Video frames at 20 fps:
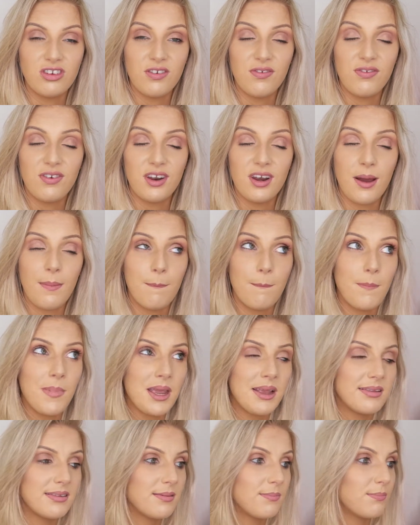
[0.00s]
different
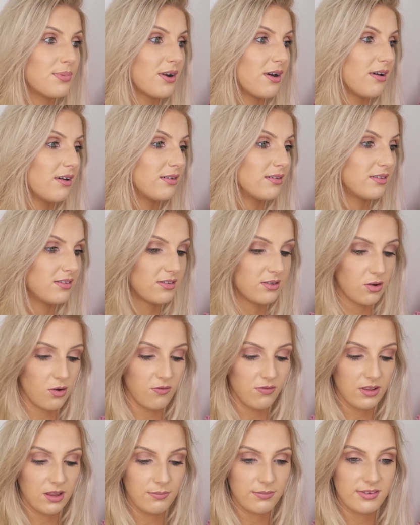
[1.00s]
amazing brands
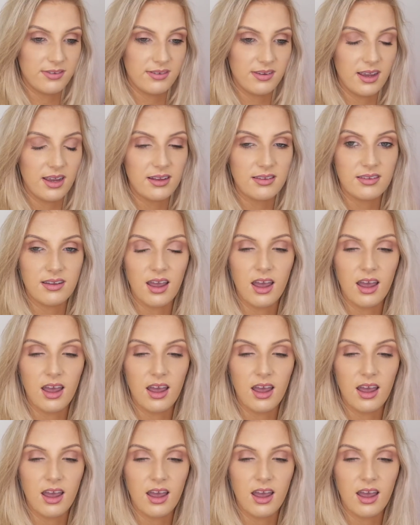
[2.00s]
of lipsticks.